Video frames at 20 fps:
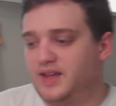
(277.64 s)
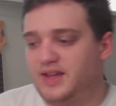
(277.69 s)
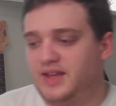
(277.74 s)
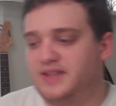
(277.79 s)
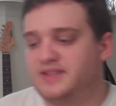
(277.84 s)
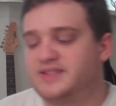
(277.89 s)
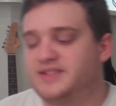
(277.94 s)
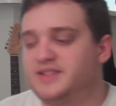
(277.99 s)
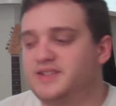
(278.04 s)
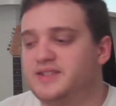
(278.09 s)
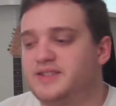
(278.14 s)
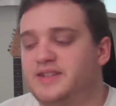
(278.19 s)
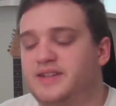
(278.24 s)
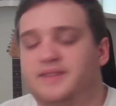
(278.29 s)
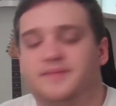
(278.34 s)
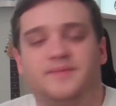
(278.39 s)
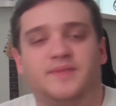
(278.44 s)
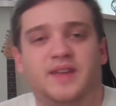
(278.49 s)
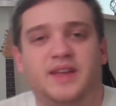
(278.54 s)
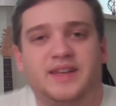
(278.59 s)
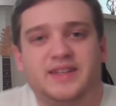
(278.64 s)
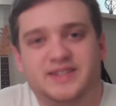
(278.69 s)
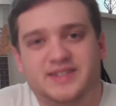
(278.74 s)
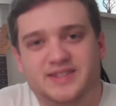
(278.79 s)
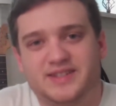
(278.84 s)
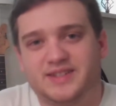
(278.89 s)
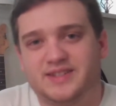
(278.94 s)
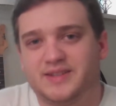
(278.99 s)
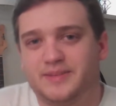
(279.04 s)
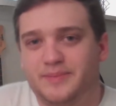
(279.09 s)
it's just a
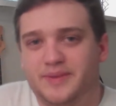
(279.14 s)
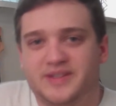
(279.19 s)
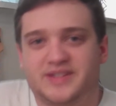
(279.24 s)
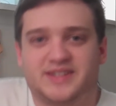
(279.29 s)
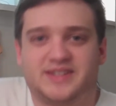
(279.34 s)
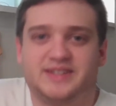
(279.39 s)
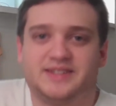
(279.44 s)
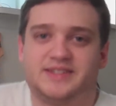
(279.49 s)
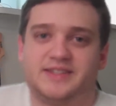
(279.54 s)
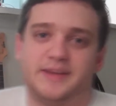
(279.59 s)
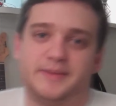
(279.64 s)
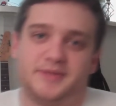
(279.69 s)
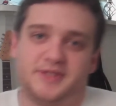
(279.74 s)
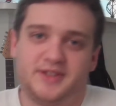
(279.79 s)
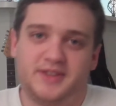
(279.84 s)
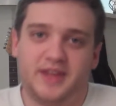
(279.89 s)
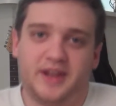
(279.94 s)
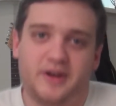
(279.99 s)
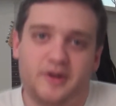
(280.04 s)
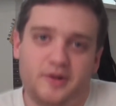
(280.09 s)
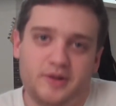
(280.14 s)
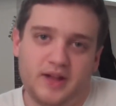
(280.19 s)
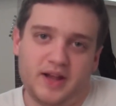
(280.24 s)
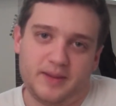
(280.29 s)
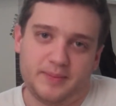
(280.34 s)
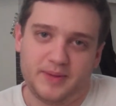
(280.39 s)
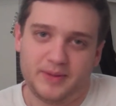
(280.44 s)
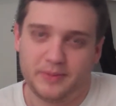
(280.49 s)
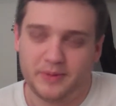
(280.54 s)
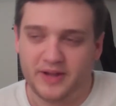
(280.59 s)
it's just a misconception that a whole lot
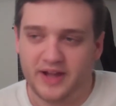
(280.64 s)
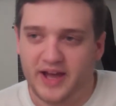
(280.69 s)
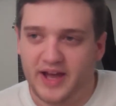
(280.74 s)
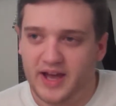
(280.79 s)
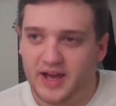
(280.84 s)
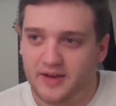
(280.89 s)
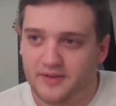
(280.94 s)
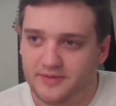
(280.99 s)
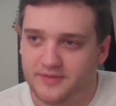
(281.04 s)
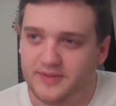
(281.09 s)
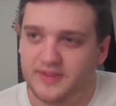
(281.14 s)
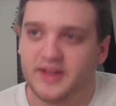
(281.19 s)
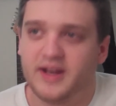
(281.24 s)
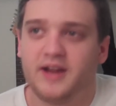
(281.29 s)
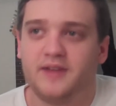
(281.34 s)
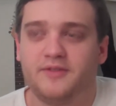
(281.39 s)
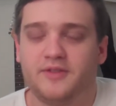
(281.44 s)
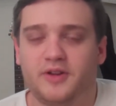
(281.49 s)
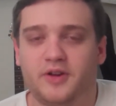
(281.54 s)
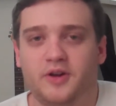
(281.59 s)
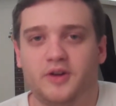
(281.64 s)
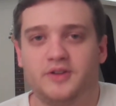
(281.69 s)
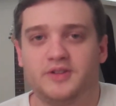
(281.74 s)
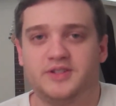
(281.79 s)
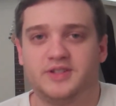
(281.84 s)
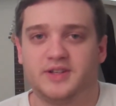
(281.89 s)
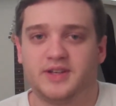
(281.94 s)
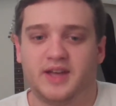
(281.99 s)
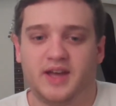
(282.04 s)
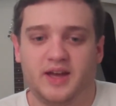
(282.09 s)
of people have that I've
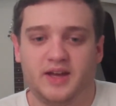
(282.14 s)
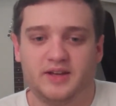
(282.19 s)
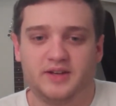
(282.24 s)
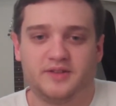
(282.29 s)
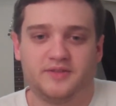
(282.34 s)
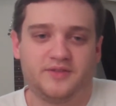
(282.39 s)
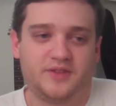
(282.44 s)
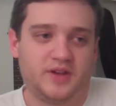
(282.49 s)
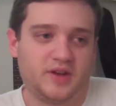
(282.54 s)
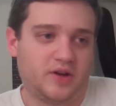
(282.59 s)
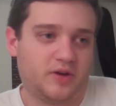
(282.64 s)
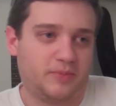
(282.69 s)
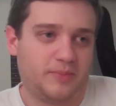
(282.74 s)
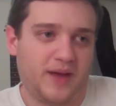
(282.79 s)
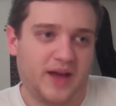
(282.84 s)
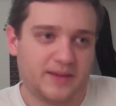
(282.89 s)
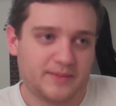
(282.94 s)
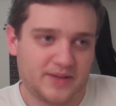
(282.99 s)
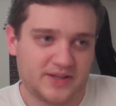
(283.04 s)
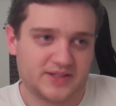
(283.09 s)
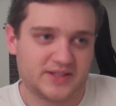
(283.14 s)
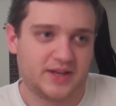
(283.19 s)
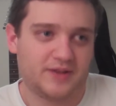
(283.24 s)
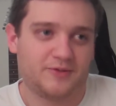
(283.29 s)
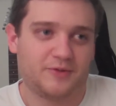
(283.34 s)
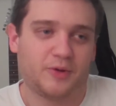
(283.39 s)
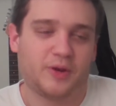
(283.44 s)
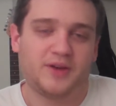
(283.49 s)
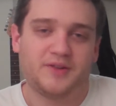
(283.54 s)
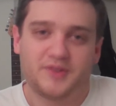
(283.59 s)
learned to kind of you know back
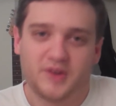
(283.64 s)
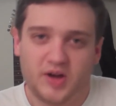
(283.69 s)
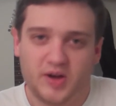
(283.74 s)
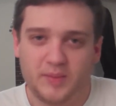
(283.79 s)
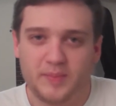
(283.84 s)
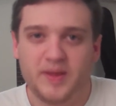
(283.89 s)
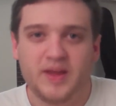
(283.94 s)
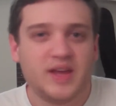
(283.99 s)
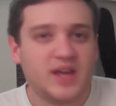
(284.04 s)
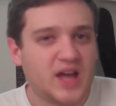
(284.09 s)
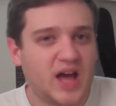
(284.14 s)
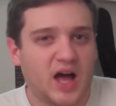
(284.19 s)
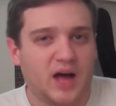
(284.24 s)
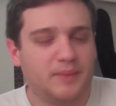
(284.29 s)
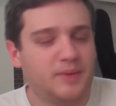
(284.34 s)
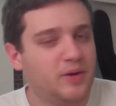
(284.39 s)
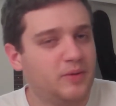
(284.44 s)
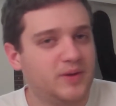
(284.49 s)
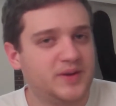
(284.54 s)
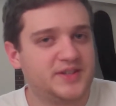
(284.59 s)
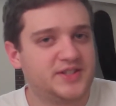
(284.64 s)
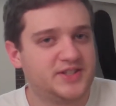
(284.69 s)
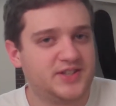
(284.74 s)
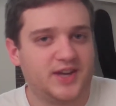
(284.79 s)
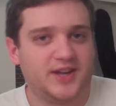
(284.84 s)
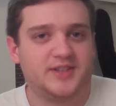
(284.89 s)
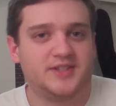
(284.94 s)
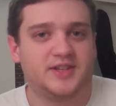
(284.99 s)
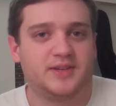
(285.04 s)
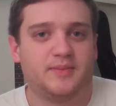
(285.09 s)
myself away from. I'm always
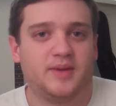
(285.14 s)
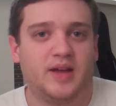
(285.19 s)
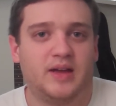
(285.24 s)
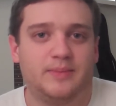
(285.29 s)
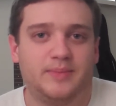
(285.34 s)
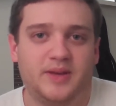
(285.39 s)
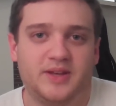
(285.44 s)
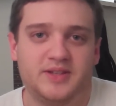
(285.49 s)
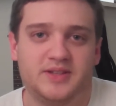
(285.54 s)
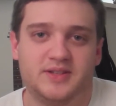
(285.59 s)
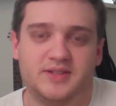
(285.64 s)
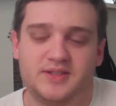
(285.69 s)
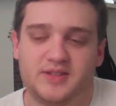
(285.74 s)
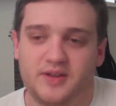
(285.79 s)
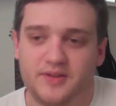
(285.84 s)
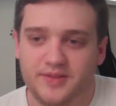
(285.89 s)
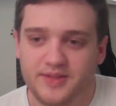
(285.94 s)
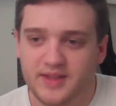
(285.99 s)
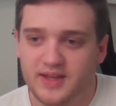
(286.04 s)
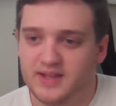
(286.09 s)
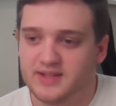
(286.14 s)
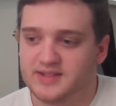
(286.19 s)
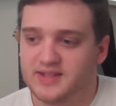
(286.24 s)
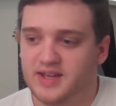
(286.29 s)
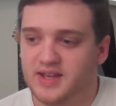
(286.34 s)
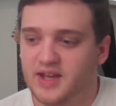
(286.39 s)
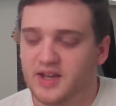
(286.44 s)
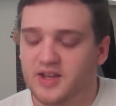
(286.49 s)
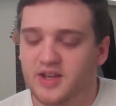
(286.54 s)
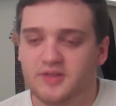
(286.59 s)
changing my opinions on things.
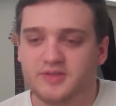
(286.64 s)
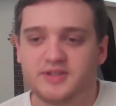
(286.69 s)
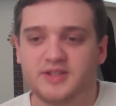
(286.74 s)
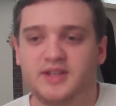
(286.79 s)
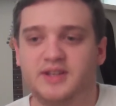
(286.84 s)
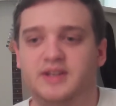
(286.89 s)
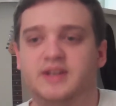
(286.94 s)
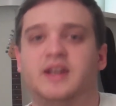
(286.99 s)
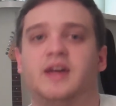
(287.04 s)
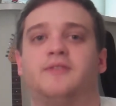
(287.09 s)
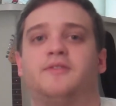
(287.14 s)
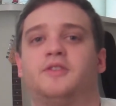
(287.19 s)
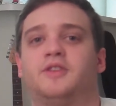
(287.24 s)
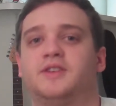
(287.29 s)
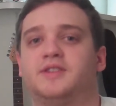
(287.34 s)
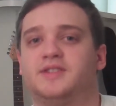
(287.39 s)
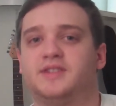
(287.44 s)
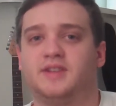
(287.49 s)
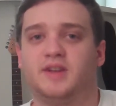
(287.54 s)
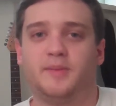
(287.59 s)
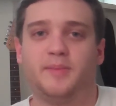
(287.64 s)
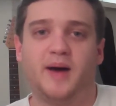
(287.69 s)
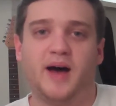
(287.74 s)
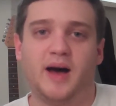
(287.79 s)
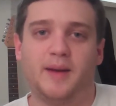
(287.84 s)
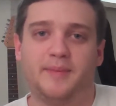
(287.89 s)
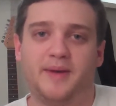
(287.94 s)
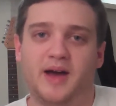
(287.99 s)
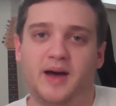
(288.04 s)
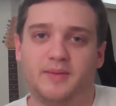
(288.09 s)
Like I used to never listen to
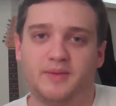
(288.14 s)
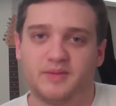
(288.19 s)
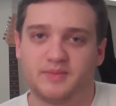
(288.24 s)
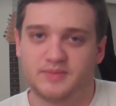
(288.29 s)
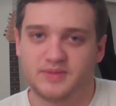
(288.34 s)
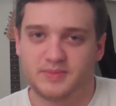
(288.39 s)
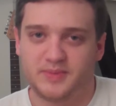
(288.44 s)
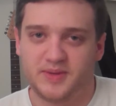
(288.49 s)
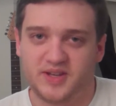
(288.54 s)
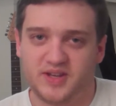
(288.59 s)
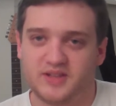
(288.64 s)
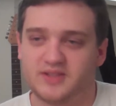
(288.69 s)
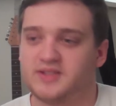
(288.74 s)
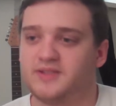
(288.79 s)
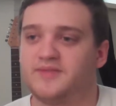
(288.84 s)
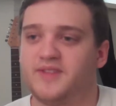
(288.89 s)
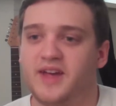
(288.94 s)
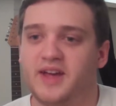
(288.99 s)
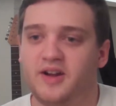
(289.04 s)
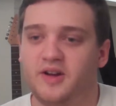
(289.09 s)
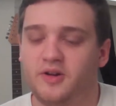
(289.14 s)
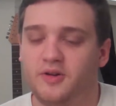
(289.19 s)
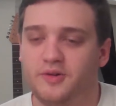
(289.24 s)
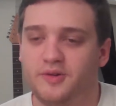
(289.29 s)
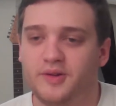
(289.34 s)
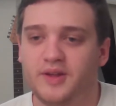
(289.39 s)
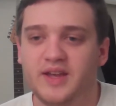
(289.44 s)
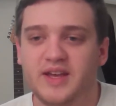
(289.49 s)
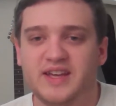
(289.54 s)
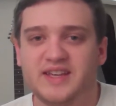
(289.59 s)
pop albums because of that
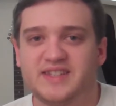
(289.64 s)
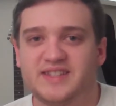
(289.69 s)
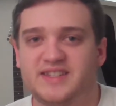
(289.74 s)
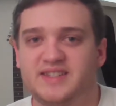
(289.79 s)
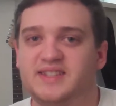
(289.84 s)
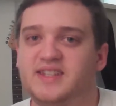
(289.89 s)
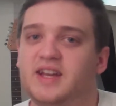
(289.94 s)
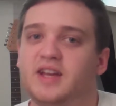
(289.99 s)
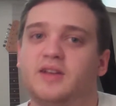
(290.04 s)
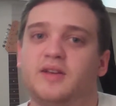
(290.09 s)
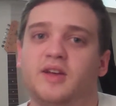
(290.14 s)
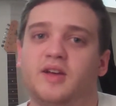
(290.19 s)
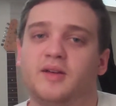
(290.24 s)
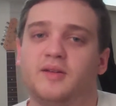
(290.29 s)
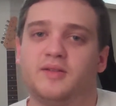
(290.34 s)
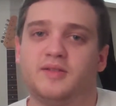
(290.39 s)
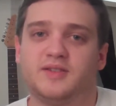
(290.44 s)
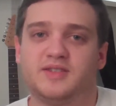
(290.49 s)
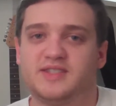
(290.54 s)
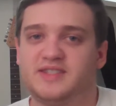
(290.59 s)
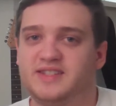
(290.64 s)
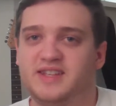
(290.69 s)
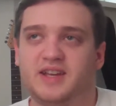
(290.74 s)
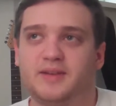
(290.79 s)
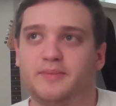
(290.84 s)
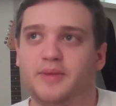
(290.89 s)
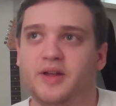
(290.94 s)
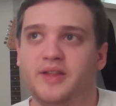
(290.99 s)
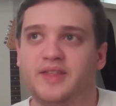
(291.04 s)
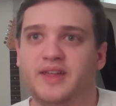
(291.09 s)
whole stigma
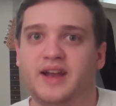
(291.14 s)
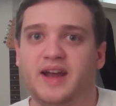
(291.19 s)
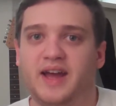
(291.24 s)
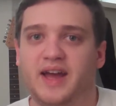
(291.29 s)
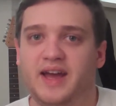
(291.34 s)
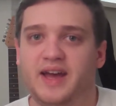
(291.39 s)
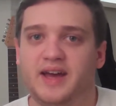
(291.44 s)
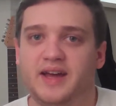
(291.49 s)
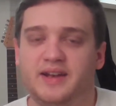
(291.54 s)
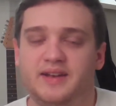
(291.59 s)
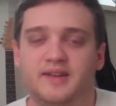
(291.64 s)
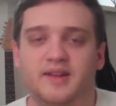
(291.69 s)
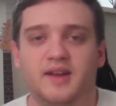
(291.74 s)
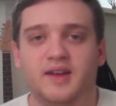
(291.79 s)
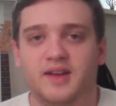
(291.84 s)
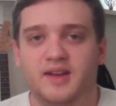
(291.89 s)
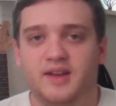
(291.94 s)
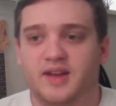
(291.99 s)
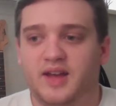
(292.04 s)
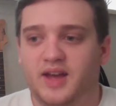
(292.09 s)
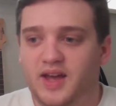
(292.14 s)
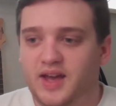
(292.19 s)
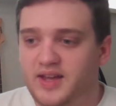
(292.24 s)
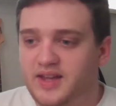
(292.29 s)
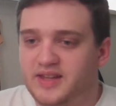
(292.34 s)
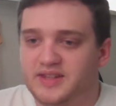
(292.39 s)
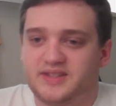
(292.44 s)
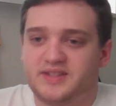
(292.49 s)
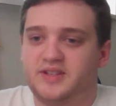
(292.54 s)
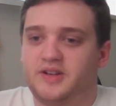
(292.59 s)
stigma that I had
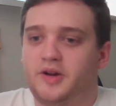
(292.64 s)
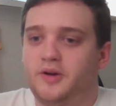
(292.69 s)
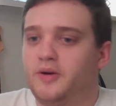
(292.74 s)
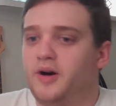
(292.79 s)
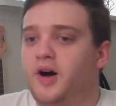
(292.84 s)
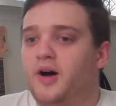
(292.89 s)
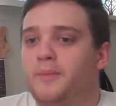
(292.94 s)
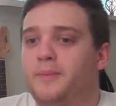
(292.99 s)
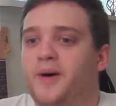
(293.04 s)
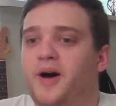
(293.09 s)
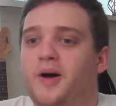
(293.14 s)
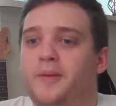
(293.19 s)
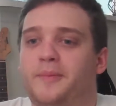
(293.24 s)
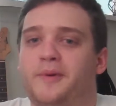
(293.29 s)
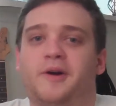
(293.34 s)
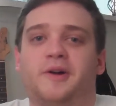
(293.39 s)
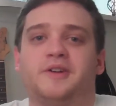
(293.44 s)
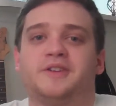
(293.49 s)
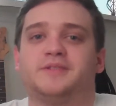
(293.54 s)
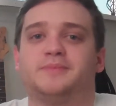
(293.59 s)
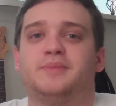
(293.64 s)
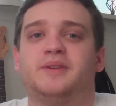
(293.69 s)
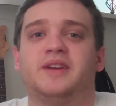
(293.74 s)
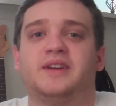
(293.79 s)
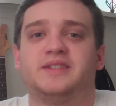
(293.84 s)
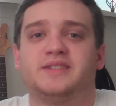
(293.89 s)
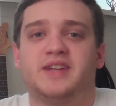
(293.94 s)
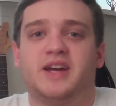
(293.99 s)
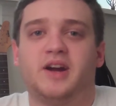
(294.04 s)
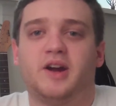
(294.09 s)
against you know all pop artists
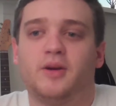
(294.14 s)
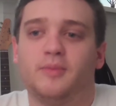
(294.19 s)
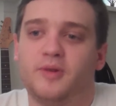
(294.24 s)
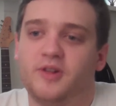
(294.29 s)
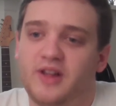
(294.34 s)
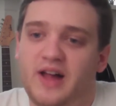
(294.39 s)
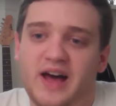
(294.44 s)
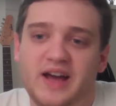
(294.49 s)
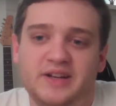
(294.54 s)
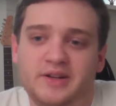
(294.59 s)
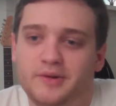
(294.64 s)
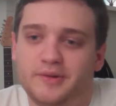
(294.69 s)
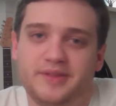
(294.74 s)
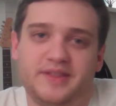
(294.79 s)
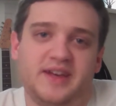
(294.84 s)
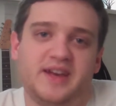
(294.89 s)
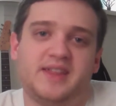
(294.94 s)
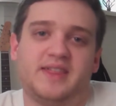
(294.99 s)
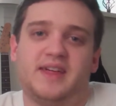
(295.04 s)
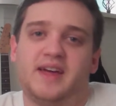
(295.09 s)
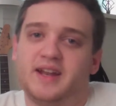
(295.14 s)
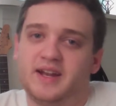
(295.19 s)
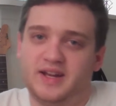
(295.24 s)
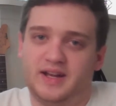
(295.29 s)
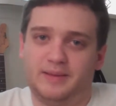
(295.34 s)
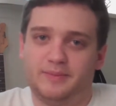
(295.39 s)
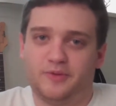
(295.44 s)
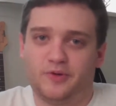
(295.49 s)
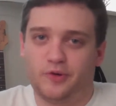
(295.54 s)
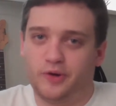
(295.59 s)
being terrible. I don't think that
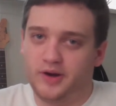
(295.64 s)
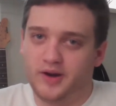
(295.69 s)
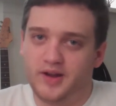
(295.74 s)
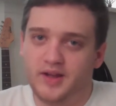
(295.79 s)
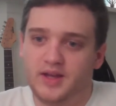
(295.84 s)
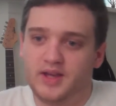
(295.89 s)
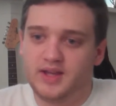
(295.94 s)
anymore.